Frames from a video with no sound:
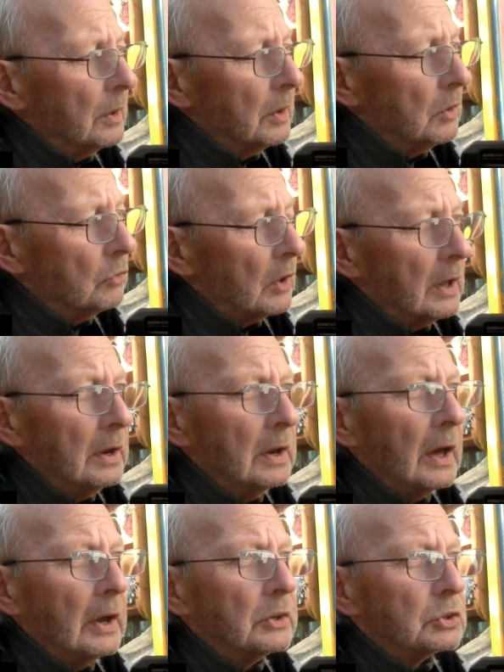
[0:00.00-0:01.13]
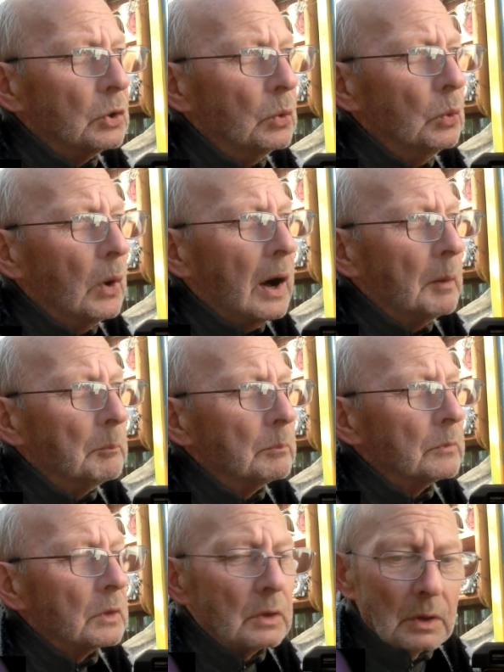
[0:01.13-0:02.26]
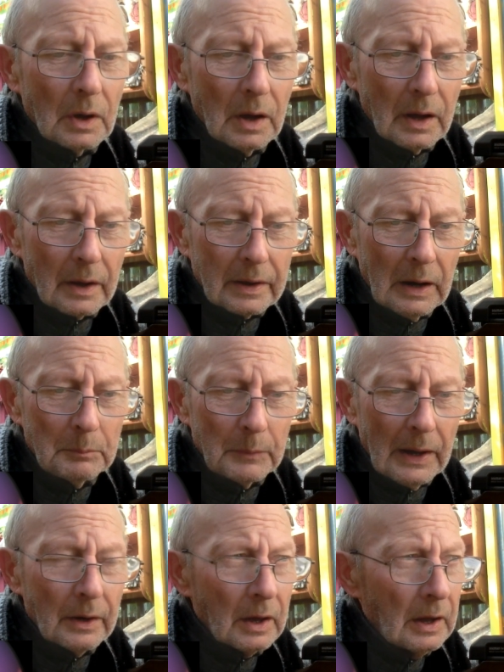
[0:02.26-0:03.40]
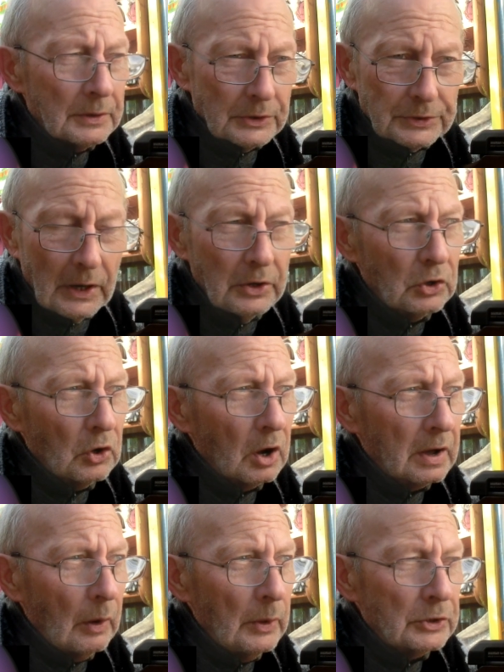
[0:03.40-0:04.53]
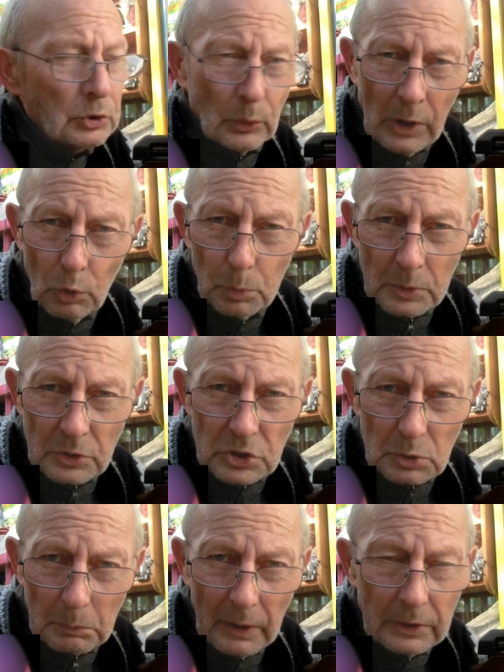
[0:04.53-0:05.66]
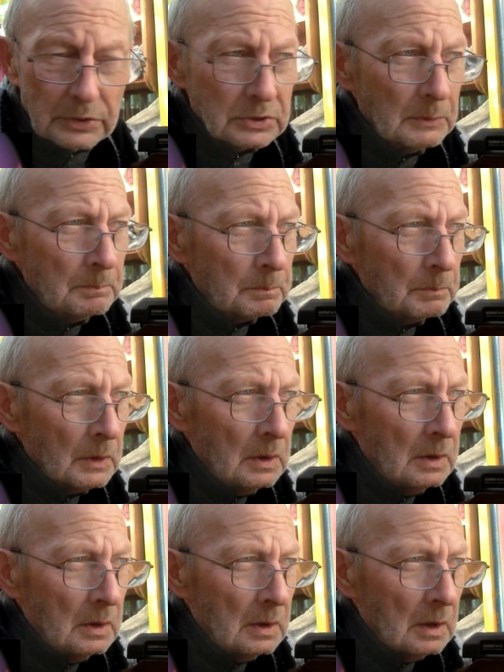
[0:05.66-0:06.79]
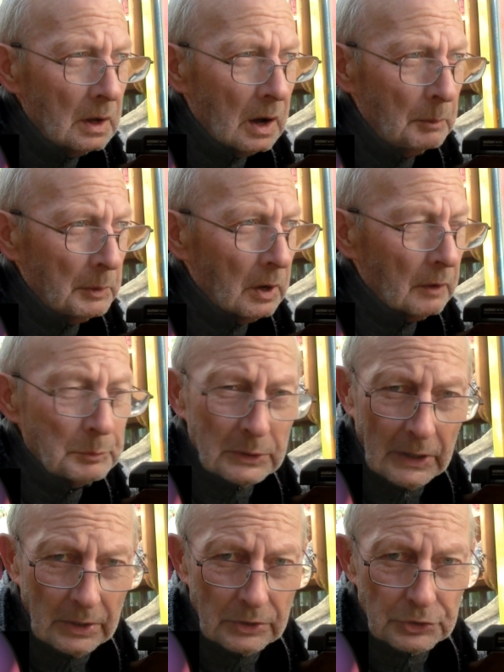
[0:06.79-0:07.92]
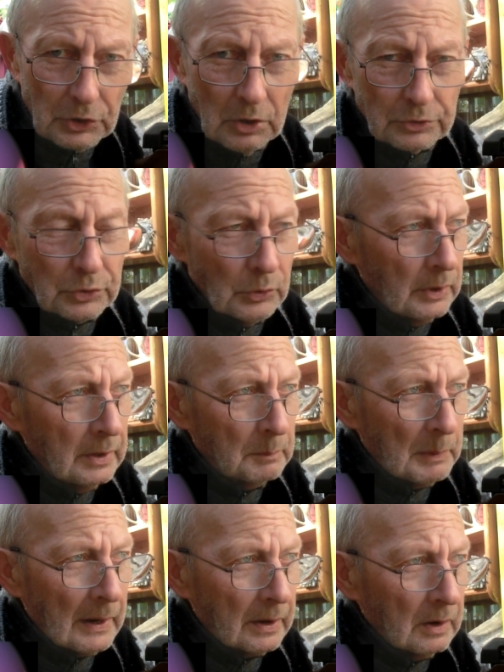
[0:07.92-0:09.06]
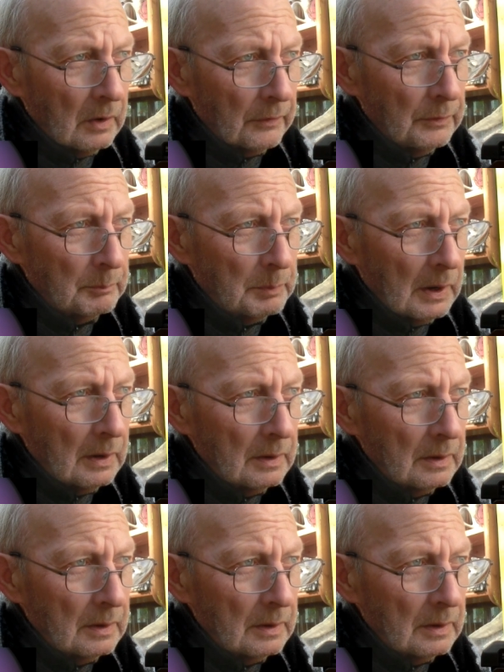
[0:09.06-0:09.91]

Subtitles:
you really need to come down. As I say, you've got to go into an open space. I mean, I'm taking a chance to do it in the back garden, but